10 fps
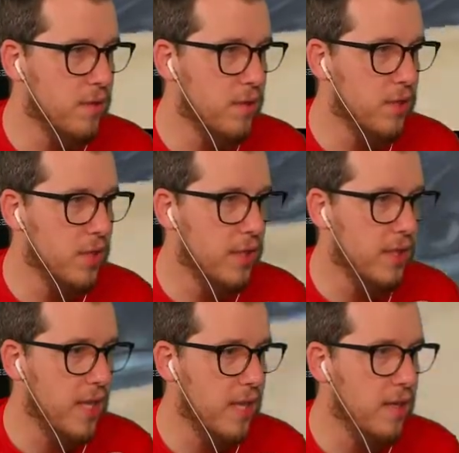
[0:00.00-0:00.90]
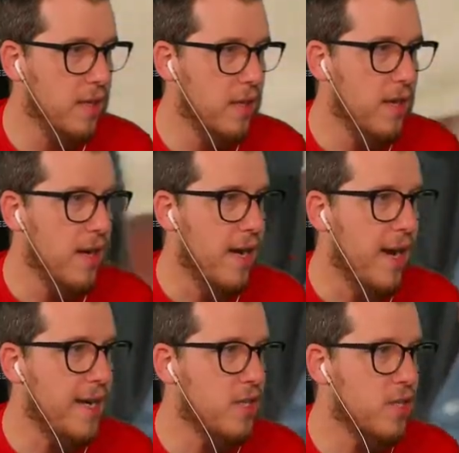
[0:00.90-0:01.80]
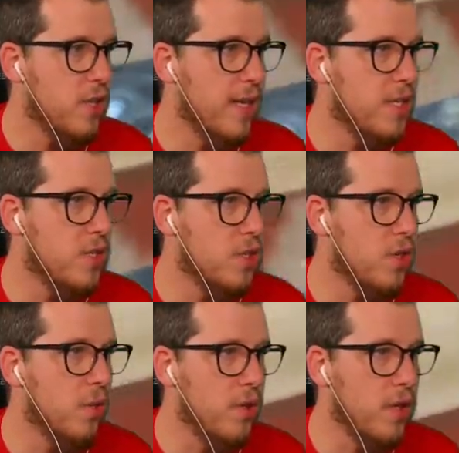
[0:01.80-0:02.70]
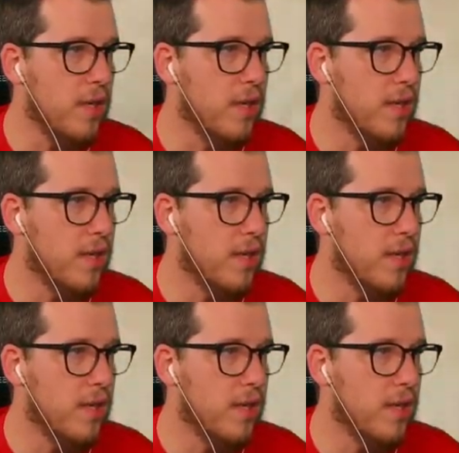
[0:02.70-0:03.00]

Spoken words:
and shit like that, it's so good.